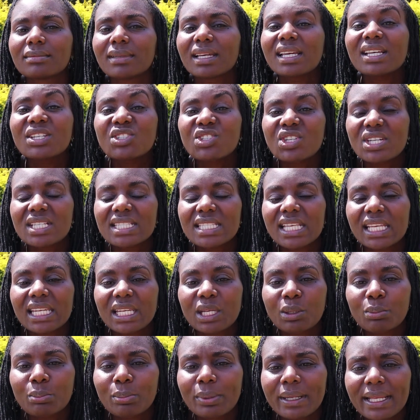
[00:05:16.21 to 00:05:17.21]
interested
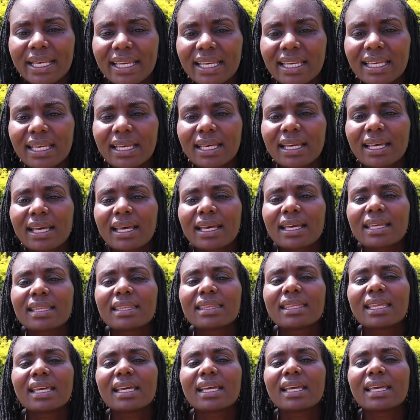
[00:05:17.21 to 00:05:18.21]
in play,
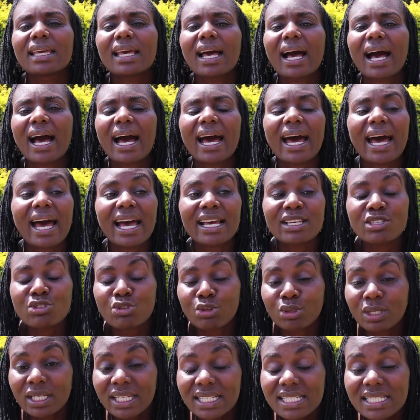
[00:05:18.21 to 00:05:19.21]
they are
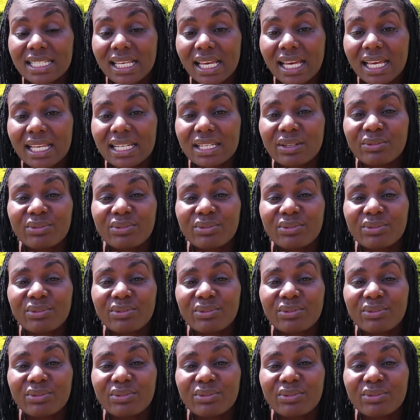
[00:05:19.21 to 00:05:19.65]
isolated.